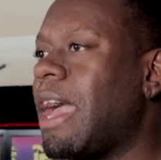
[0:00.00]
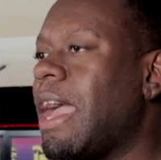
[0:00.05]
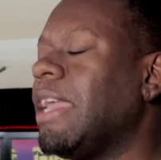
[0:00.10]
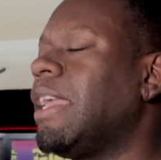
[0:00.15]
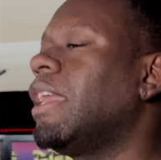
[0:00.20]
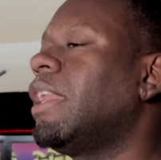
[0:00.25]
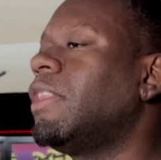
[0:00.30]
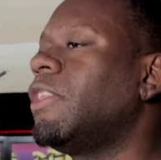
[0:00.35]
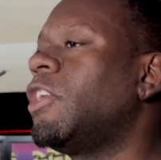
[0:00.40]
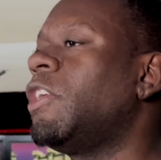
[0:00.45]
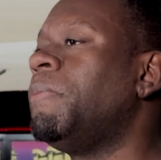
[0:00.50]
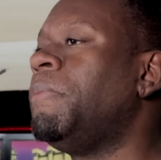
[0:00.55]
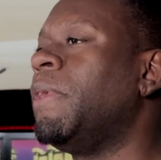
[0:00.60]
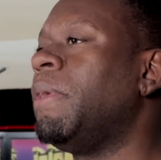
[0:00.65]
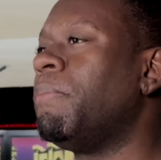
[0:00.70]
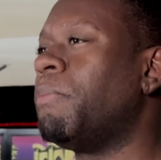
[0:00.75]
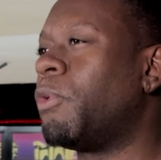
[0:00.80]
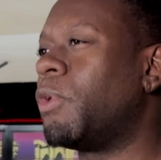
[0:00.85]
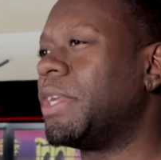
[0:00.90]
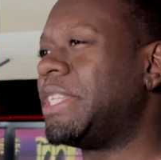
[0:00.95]
I get a little
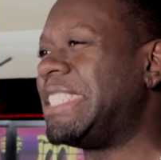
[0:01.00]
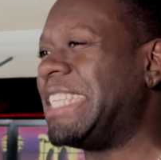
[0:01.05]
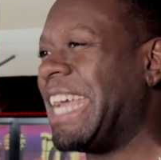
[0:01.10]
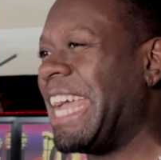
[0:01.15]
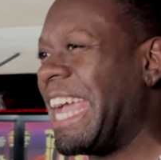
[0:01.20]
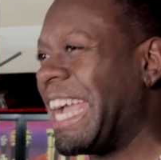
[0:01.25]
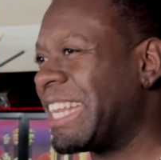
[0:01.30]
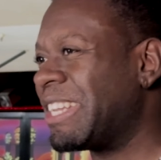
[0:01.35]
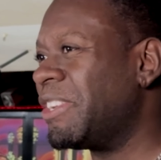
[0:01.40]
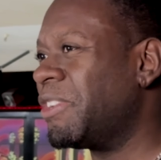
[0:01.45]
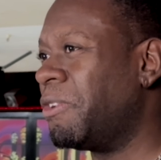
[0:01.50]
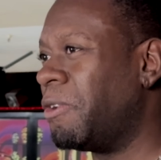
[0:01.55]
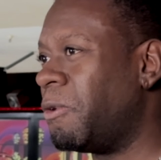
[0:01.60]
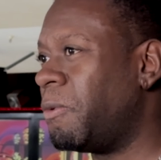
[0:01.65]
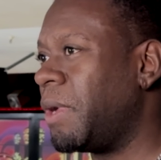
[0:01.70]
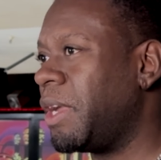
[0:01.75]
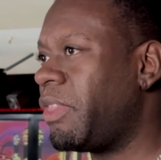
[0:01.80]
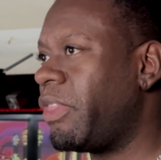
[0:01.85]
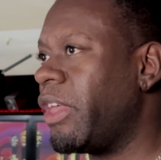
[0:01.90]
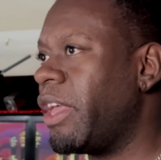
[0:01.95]
bit more
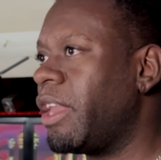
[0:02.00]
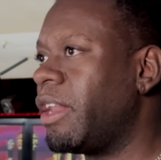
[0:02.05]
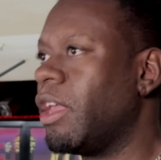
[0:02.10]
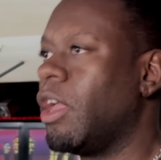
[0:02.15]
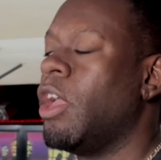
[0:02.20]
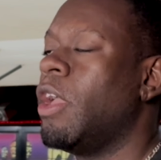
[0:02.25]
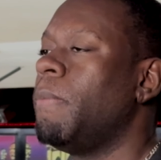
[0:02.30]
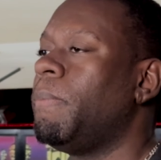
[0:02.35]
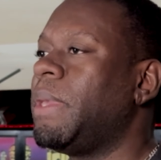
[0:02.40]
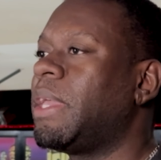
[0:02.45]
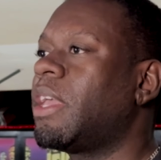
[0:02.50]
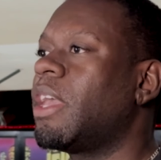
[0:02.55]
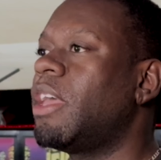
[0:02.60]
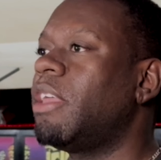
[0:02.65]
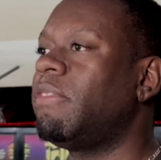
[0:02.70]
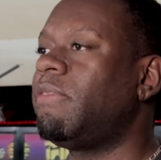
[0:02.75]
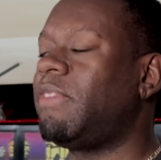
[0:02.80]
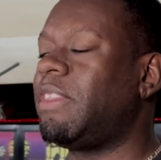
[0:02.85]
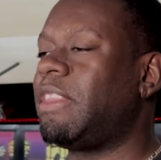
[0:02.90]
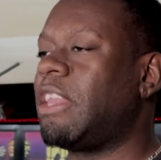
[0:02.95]
technical with it
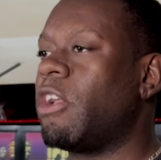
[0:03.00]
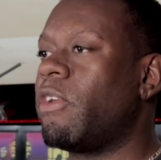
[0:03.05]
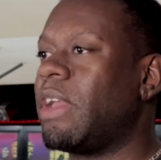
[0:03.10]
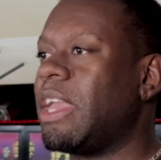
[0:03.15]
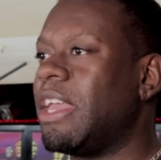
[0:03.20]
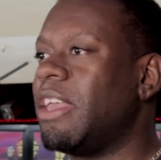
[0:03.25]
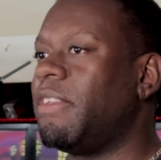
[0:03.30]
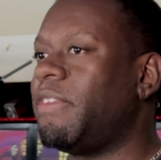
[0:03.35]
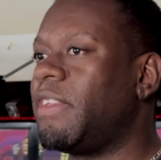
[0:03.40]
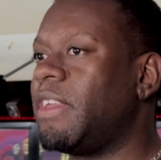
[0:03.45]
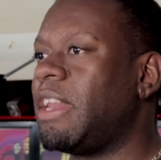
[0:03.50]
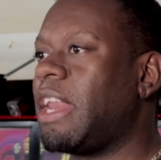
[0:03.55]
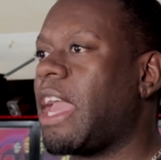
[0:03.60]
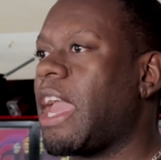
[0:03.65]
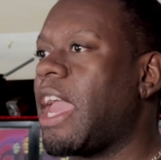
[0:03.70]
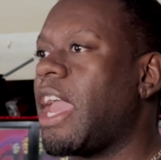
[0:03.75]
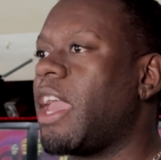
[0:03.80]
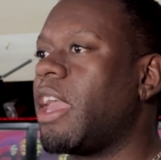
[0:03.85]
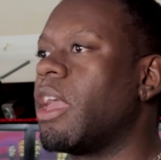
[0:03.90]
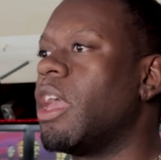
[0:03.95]
because there isn't
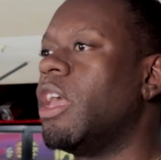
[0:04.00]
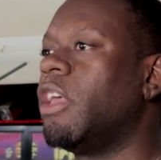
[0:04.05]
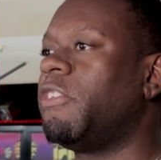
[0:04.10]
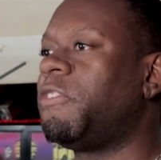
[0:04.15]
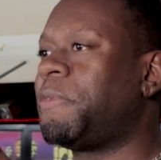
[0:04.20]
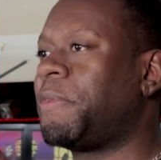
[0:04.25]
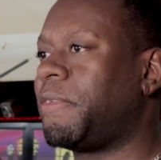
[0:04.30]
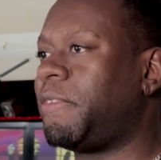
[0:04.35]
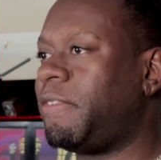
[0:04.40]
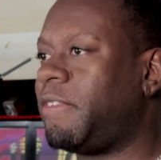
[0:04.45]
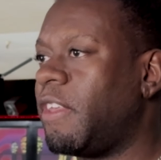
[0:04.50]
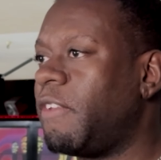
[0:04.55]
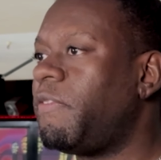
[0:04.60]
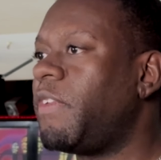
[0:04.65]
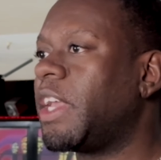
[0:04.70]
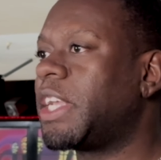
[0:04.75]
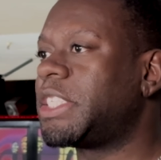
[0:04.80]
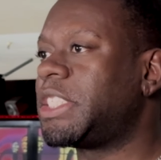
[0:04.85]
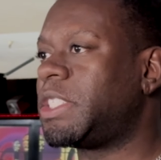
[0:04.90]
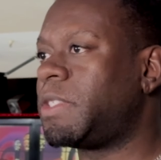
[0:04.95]
a
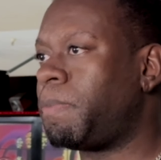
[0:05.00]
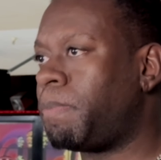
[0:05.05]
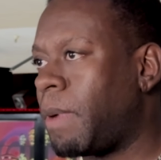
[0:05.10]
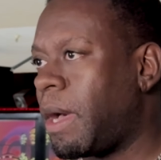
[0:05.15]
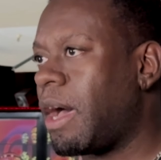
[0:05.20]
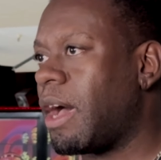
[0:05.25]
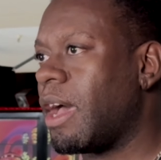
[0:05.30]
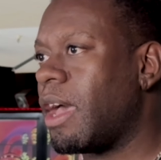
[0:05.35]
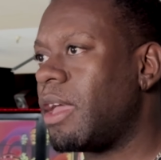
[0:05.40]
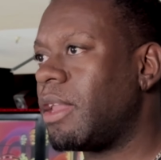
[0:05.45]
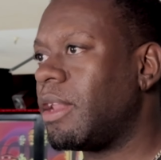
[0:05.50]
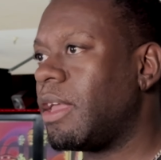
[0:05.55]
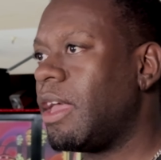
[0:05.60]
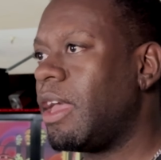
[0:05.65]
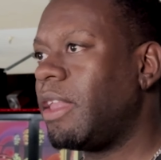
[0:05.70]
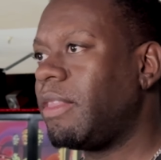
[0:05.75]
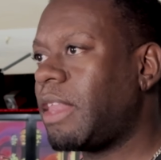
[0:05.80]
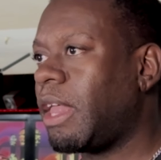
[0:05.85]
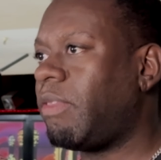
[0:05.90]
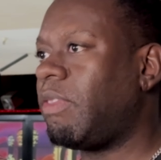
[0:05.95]
specific spot
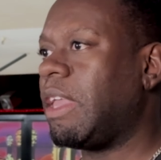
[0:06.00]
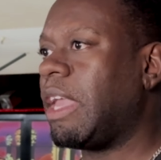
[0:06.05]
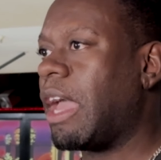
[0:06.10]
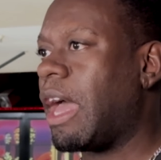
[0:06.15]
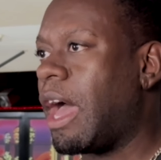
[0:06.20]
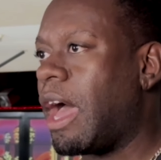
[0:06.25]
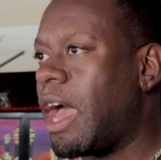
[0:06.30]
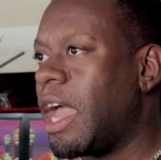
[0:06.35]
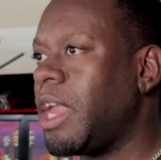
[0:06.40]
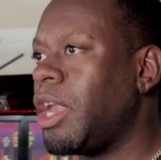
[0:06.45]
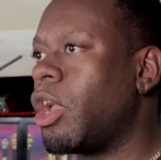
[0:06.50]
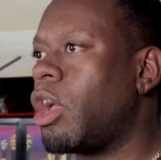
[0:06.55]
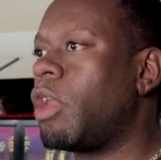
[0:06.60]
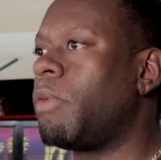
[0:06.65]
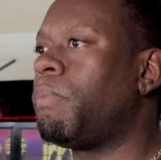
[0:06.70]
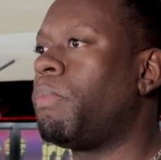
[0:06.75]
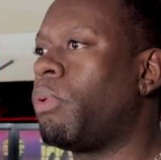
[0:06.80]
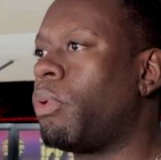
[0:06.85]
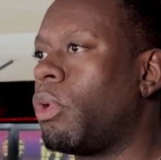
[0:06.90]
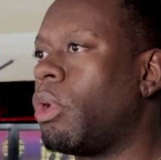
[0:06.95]
that the
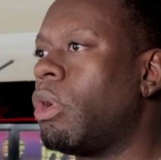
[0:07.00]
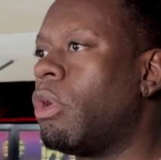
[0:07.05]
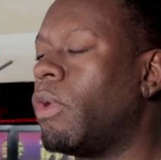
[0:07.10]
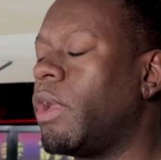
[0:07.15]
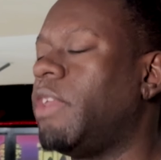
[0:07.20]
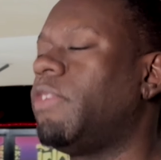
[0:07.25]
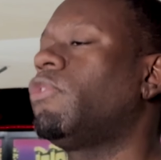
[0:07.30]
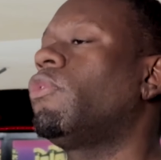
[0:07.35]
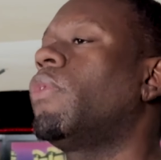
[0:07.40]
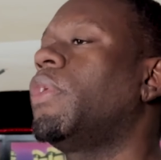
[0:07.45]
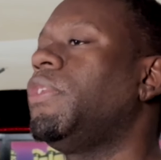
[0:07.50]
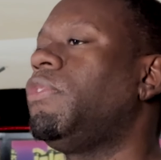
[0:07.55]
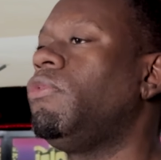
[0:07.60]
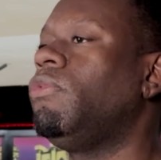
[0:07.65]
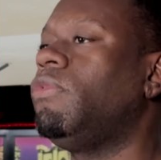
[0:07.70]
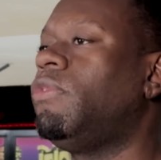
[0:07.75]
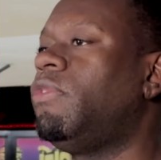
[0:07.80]
Ion Pro is going to